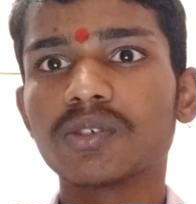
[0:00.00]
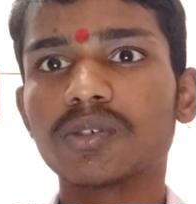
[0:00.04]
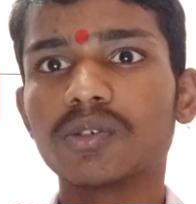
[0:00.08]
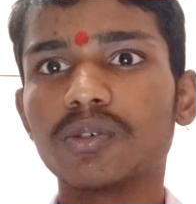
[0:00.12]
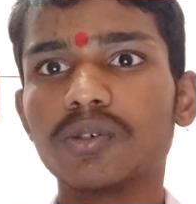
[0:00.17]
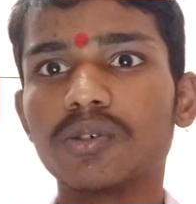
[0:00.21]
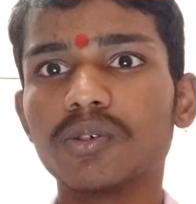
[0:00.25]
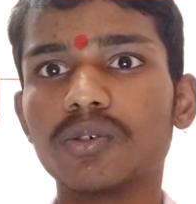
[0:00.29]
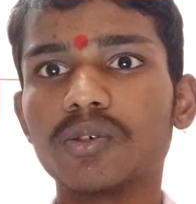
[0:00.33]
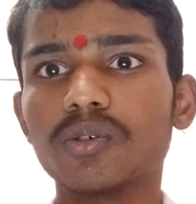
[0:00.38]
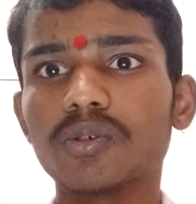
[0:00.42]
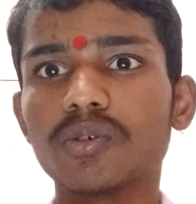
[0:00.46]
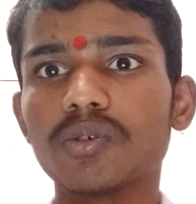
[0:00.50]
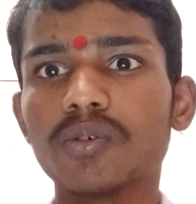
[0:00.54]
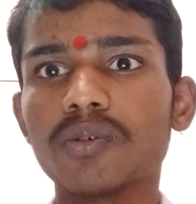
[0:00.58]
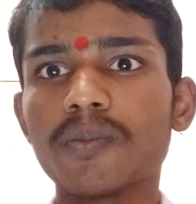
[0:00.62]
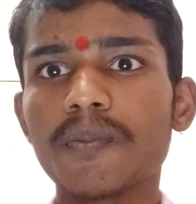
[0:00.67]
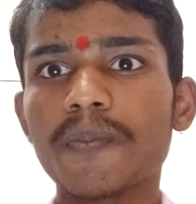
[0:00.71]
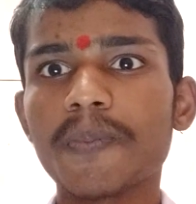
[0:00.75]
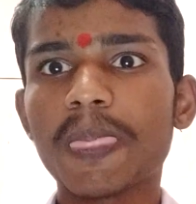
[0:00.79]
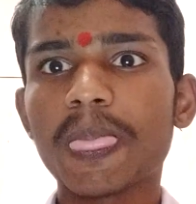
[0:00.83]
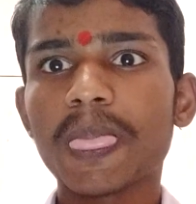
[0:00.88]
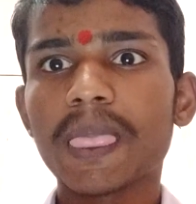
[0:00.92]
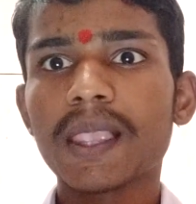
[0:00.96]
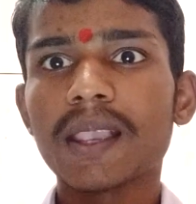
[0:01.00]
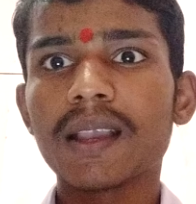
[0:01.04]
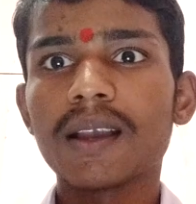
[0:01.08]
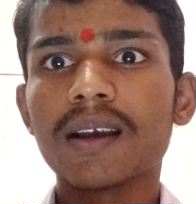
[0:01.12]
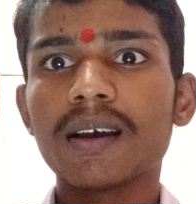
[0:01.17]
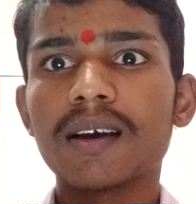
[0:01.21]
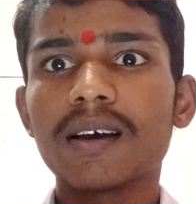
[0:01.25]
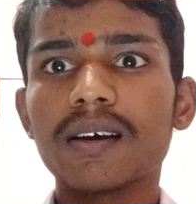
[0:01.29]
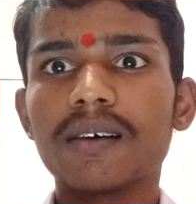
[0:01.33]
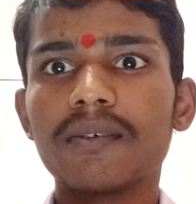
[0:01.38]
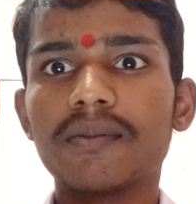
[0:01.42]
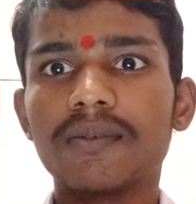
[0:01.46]
So
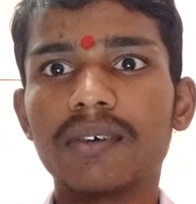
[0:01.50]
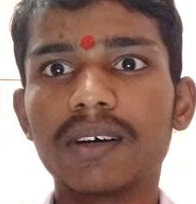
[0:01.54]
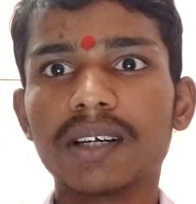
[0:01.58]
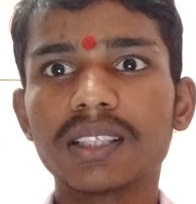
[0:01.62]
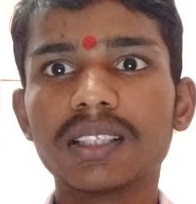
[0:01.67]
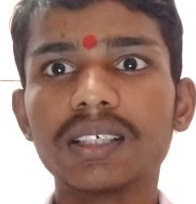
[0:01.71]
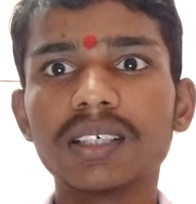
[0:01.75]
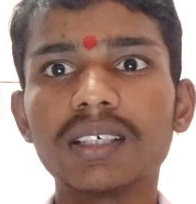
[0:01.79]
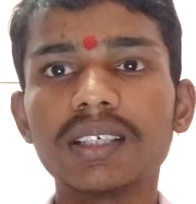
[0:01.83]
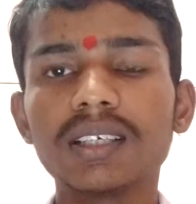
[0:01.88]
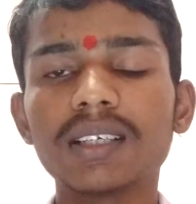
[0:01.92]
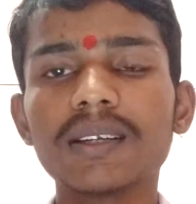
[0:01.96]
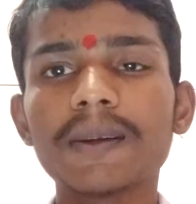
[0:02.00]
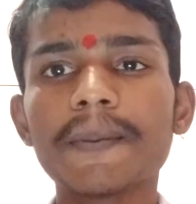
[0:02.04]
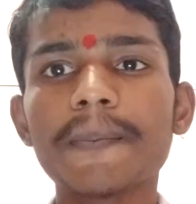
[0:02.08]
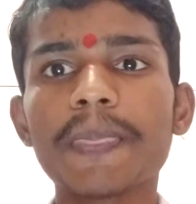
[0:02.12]
further,